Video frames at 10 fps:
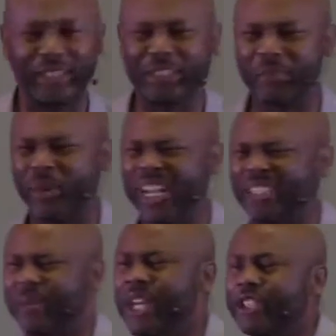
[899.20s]
and to bring
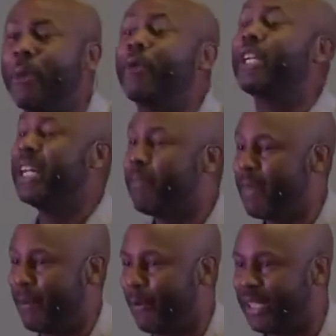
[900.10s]
some, some good
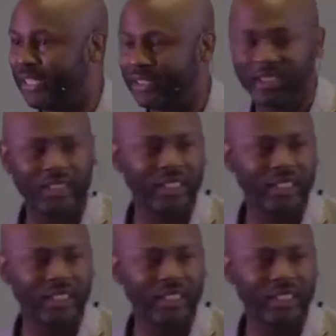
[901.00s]
memories